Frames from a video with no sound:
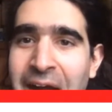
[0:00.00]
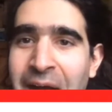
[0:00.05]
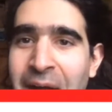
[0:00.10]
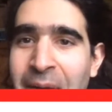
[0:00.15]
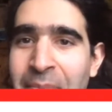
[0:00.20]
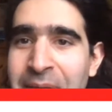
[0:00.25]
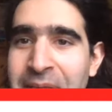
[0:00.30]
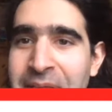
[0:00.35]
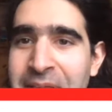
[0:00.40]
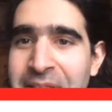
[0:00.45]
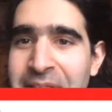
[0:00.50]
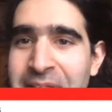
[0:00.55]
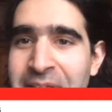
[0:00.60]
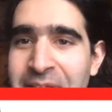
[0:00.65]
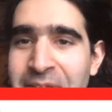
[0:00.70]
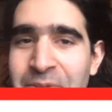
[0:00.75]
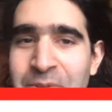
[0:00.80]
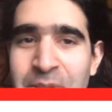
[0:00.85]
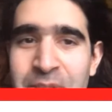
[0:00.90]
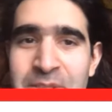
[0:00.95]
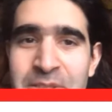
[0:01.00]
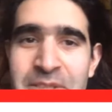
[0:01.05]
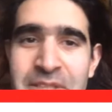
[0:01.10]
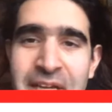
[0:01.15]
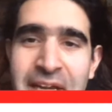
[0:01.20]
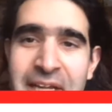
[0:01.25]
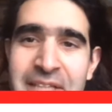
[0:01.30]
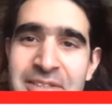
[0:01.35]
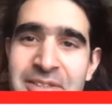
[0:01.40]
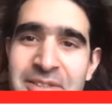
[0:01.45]
I mean, crushed
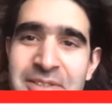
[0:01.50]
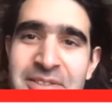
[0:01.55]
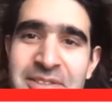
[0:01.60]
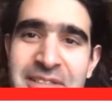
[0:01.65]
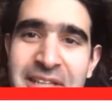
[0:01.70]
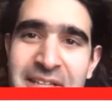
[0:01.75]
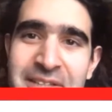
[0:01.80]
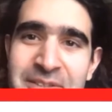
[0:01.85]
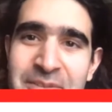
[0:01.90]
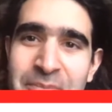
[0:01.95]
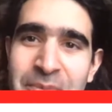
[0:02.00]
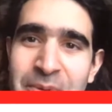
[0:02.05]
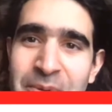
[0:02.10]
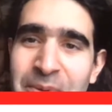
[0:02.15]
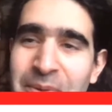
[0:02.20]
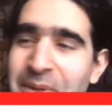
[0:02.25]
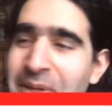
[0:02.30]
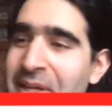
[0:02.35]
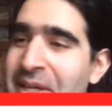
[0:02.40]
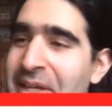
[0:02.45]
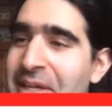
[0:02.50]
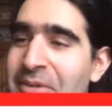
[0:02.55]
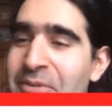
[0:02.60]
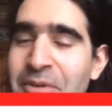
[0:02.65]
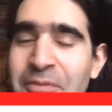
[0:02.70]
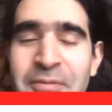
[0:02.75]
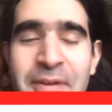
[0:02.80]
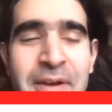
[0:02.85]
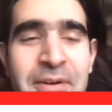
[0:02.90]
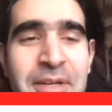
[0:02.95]
and unsendable,
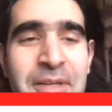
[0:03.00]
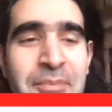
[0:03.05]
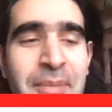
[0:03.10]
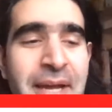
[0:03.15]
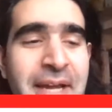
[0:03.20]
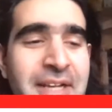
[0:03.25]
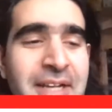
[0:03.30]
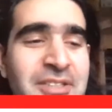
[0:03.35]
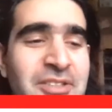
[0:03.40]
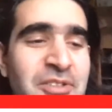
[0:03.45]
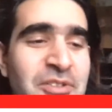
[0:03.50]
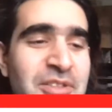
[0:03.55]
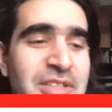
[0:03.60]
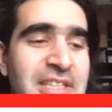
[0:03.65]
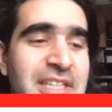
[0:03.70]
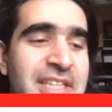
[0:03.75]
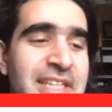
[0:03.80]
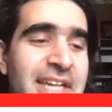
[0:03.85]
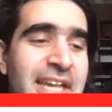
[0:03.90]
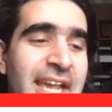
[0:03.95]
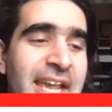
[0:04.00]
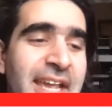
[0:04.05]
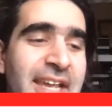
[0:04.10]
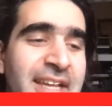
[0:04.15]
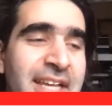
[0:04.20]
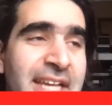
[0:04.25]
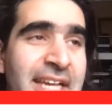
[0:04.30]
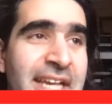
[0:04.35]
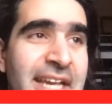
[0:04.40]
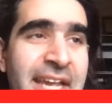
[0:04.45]
referring back to the
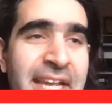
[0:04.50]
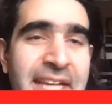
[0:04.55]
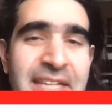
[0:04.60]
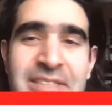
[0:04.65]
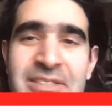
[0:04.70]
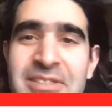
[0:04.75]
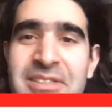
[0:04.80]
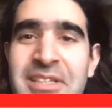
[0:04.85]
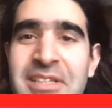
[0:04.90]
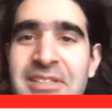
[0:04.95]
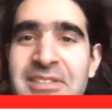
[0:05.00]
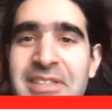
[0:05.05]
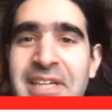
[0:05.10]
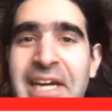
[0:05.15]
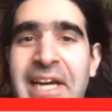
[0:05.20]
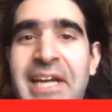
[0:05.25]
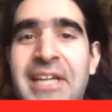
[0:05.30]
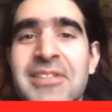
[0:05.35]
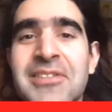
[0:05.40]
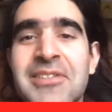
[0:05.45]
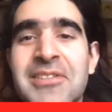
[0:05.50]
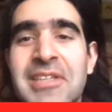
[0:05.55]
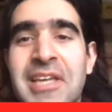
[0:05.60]
AC that